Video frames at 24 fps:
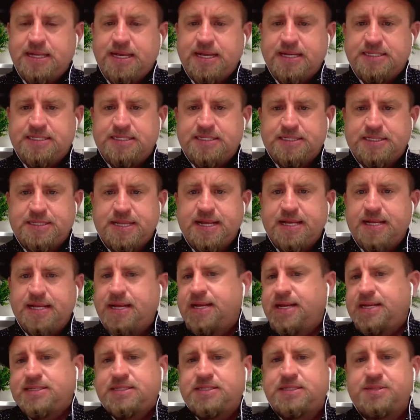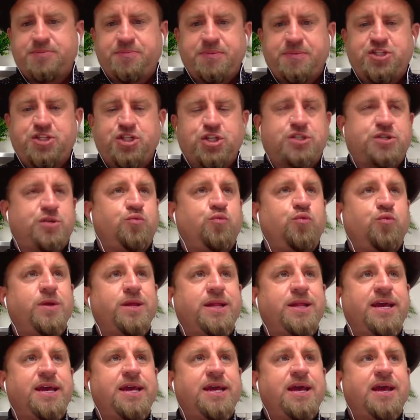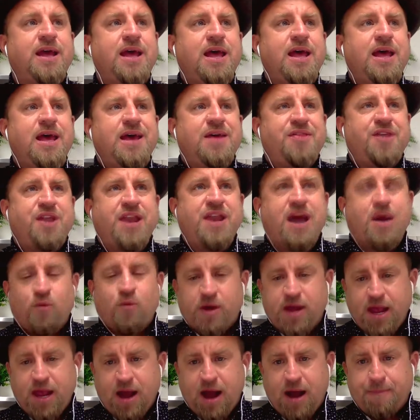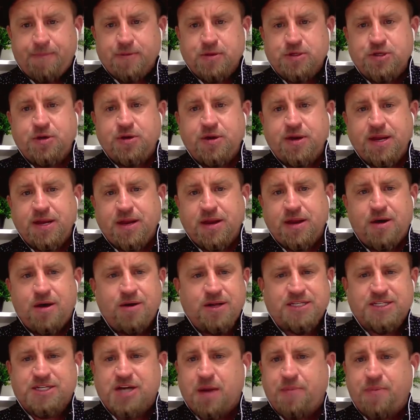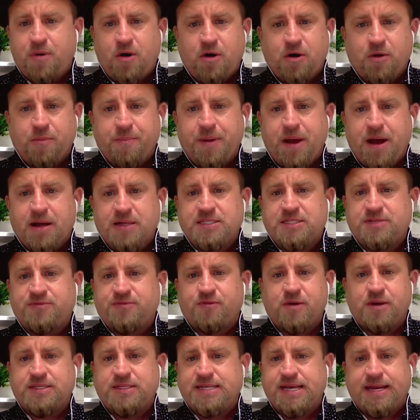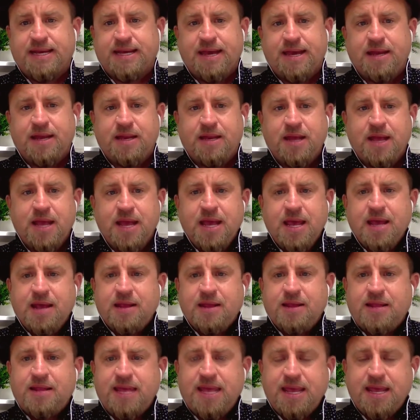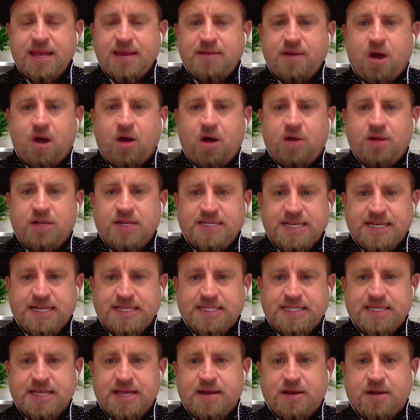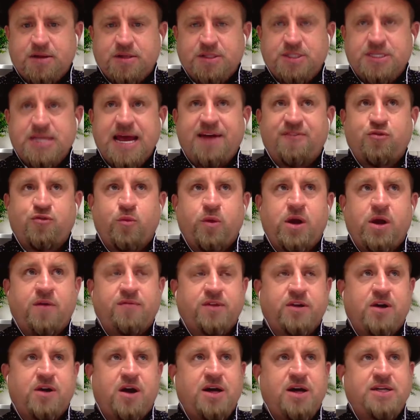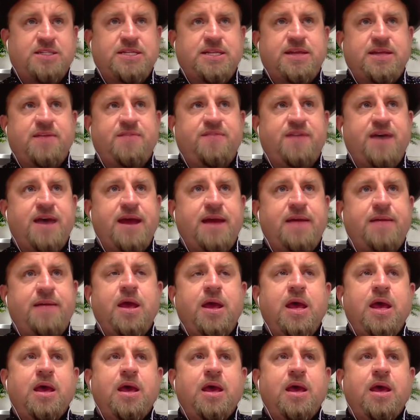It's it, it's just a really the networking opportunity alone is a couple hundred bucks for a ticket. The all the ticket sales after we cover the cost of the event.